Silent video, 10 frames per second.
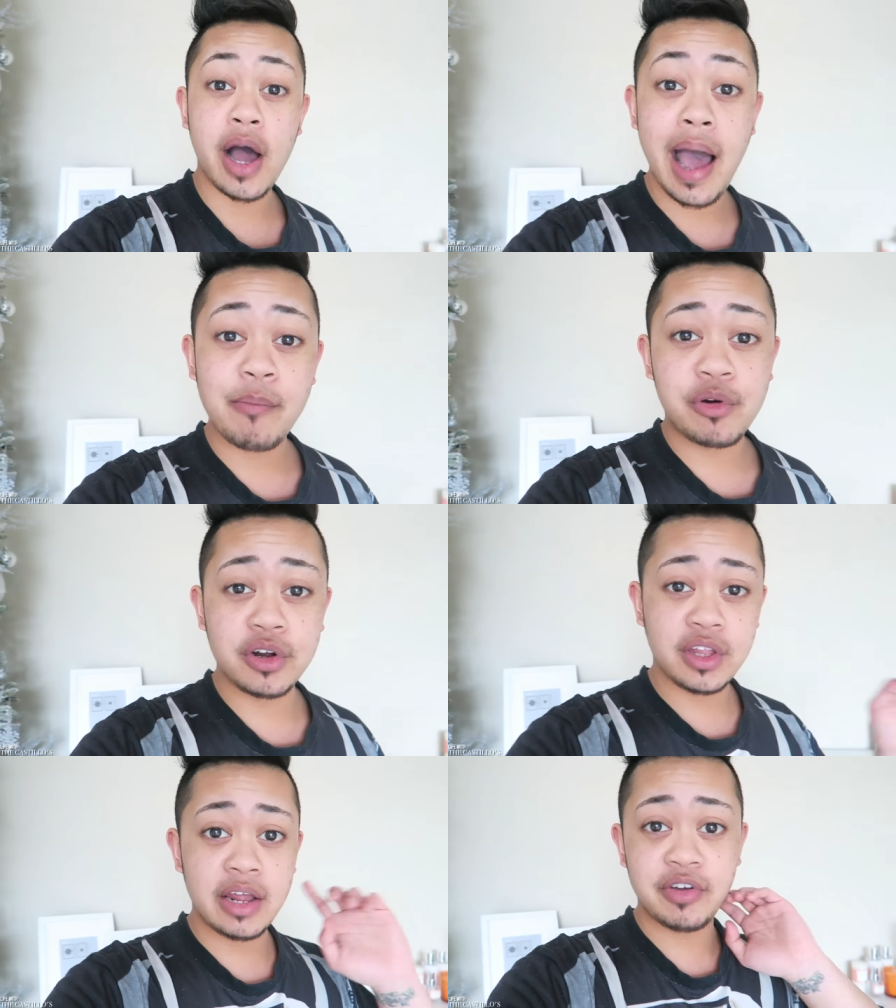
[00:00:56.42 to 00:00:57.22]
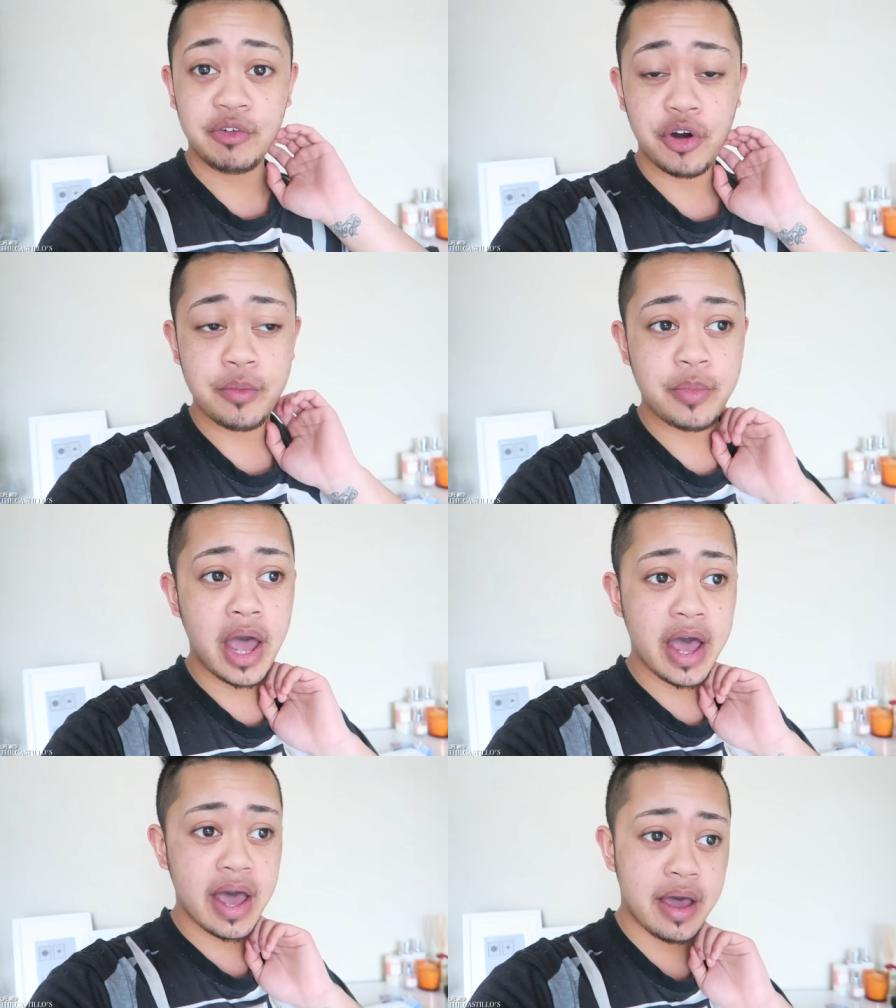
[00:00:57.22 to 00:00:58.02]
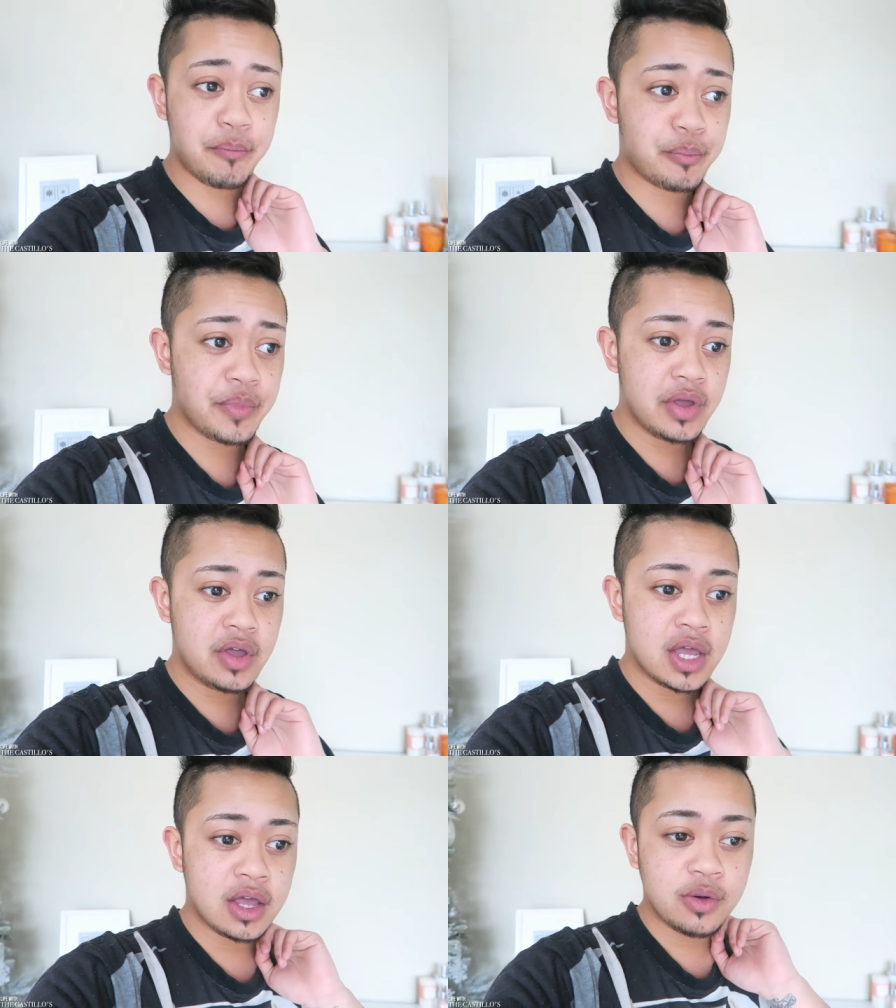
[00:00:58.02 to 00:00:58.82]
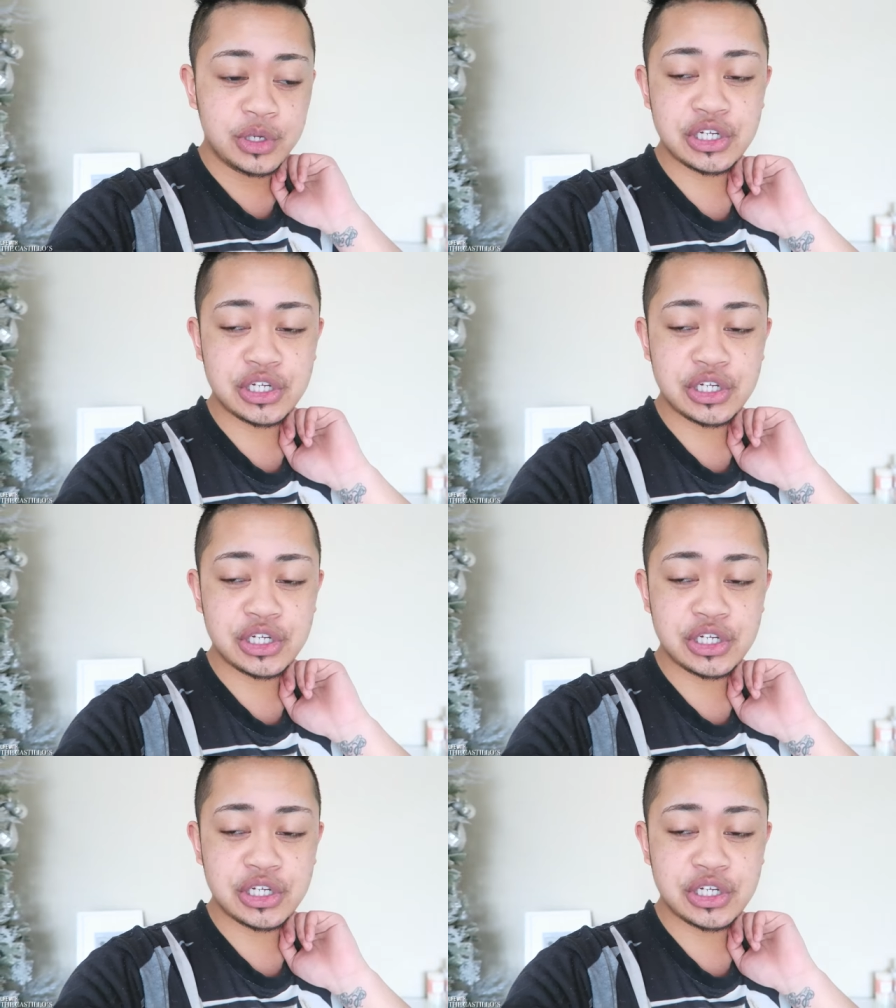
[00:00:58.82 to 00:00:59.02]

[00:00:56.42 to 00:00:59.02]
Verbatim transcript: we've got a hamper in the living room. Um,